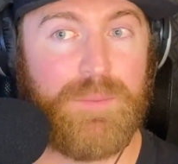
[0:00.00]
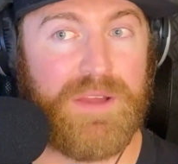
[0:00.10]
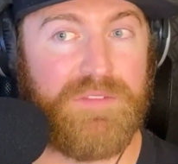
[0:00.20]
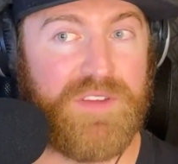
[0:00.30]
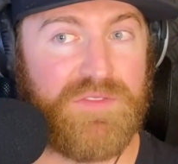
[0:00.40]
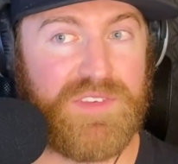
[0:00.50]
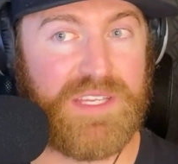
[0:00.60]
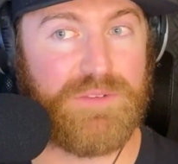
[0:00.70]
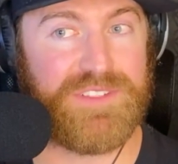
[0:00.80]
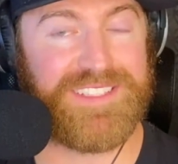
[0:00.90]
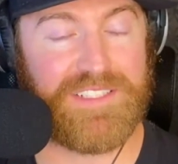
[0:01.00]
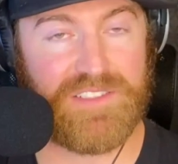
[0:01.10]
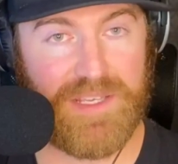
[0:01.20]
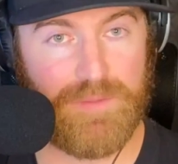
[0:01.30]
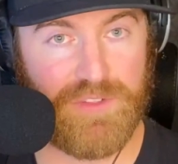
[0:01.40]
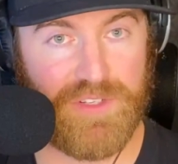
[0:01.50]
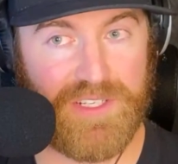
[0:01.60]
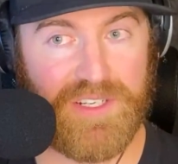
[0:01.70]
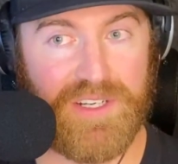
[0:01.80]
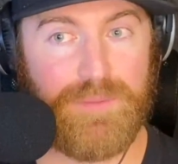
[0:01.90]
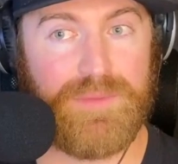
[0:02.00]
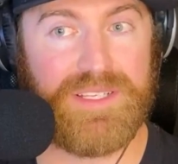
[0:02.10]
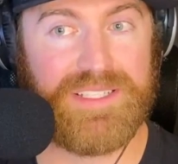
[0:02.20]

By fifty, it was six times your income.